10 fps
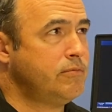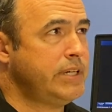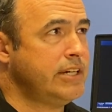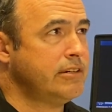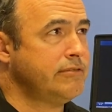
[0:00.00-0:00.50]

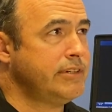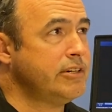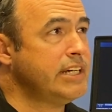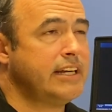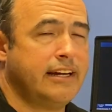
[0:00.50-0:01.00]
we are
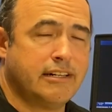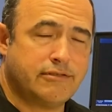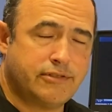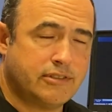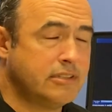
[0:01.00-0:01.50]
very
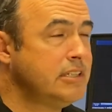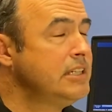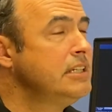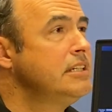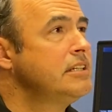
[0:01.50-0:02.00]
careful
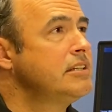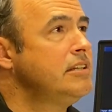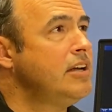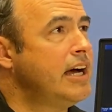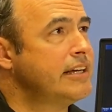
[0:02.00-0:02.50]

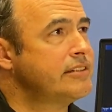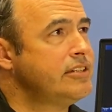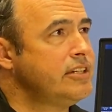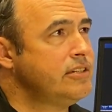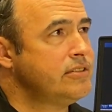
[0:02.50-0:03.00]
not
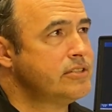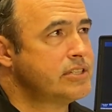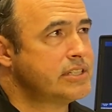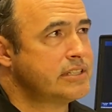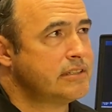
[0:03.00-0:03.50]
to
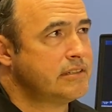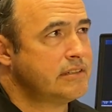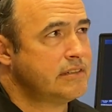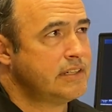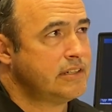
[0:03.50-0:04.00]
use,
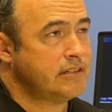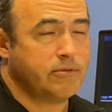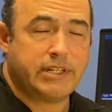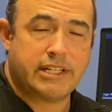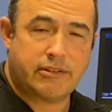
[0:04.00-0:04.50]
or
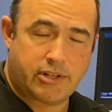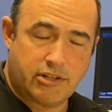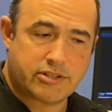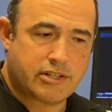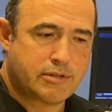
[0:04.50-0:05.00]
when we get
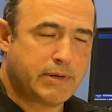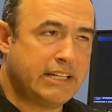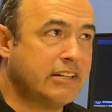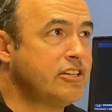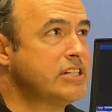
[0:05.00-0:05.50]
closer to the spine,
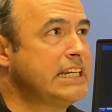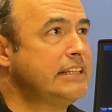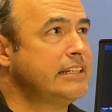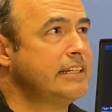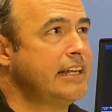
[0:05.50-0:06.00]
not to use
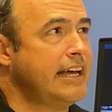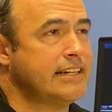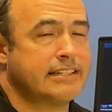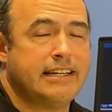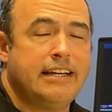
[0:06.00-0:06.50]
anything that
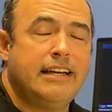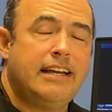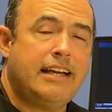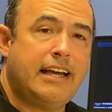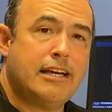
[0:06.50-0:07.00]
has
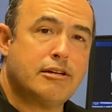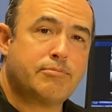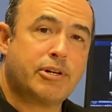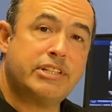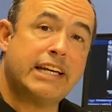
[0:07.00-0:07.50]
a
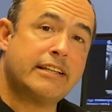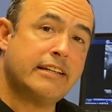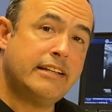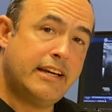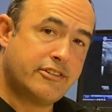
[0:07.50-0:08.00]

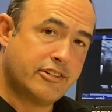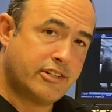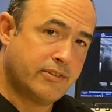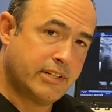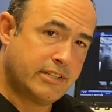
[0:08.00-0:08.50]
particulate nature
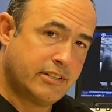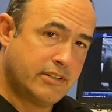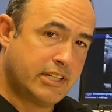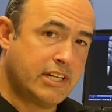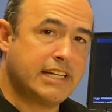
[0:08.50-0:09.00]
to it. So
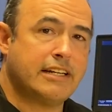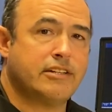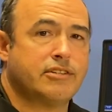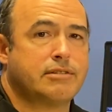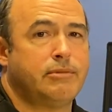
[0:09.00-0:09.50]
it could get
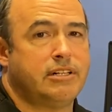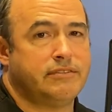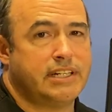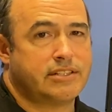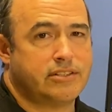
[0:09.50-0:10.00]
into a small
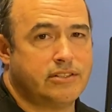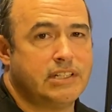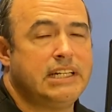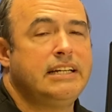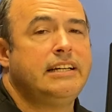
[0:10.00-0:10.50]
vessel
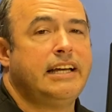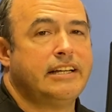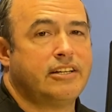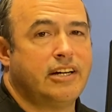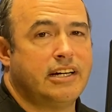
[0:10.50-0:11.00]

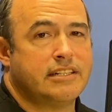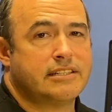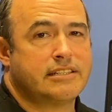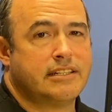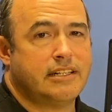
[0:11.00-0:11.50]
and
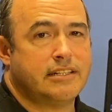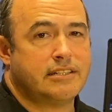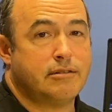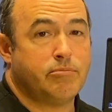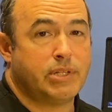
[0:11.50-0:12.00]
cause
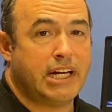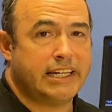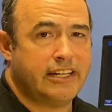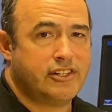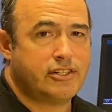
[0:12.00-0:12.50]
some
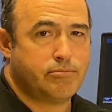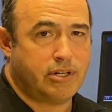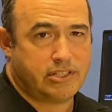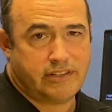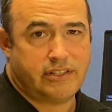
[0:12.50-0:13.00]
blockage to
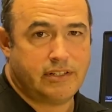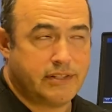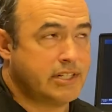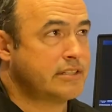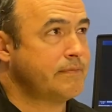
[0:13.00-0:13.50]
parts of the
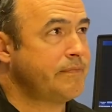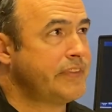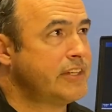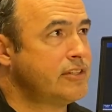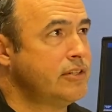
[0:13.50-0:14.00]
nervous system.
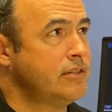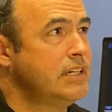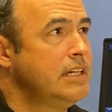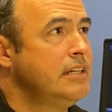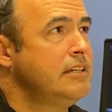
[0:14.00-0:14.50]
And so
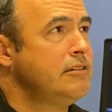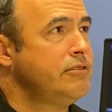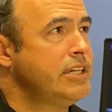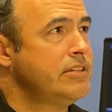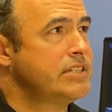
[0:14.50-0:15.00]

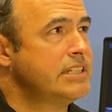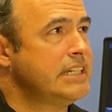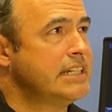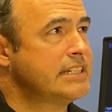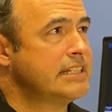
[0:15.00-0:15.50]
we use
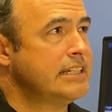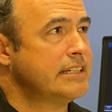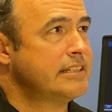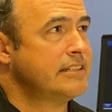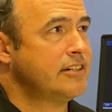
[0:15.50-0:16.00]
things that
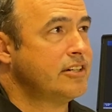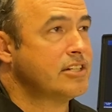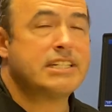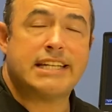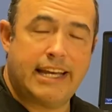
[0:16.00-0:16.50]
are
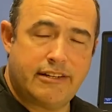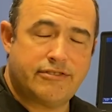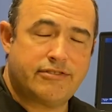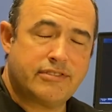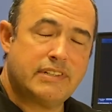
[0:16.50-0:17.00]

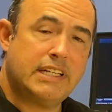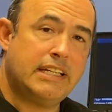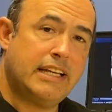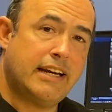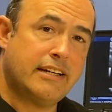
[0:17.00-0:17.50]
safe in
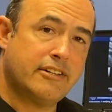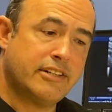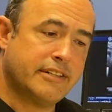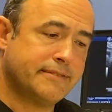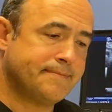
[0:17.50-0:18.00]
that
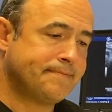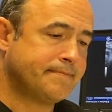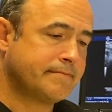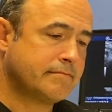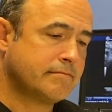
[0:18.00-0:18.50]
area.
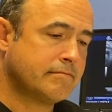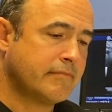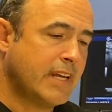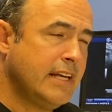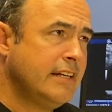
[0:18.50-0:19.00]

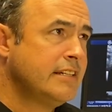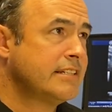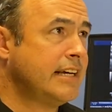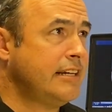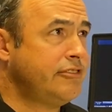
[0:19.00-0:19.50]

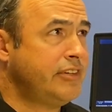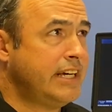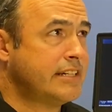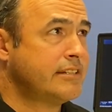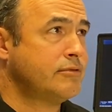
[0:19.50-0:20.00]
Side
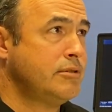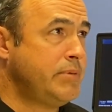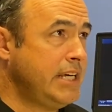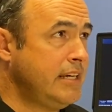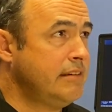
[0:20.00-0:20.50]
effects would
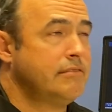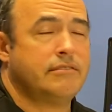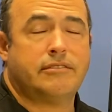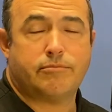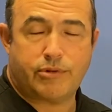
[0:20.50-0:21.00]
be
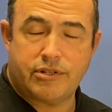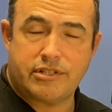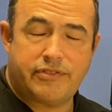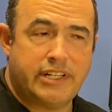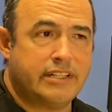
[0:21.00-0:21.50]

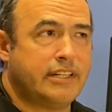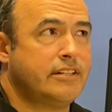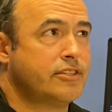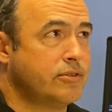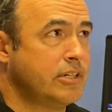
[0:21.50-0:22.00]
bruise feeling,
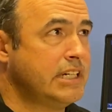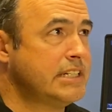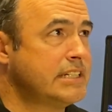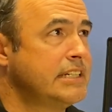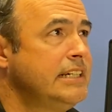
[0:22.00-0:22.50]

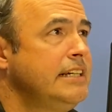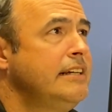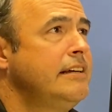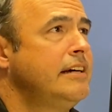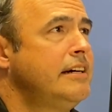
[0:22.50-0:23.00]
soreness.
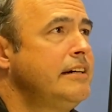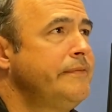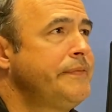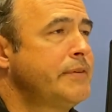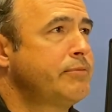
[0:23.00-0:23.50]

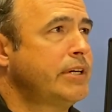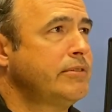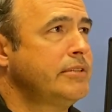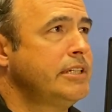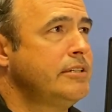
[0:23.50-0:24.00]

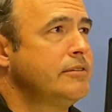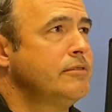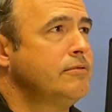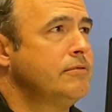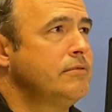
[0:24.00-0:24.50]
Probably
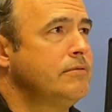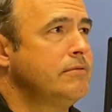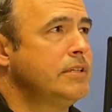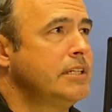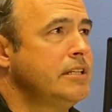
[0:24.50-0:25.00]

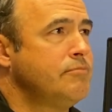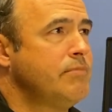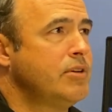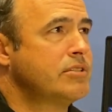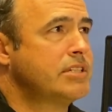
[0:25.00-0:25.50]
one of the
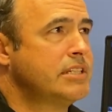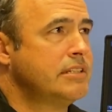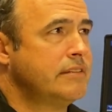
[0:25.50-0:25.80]
most,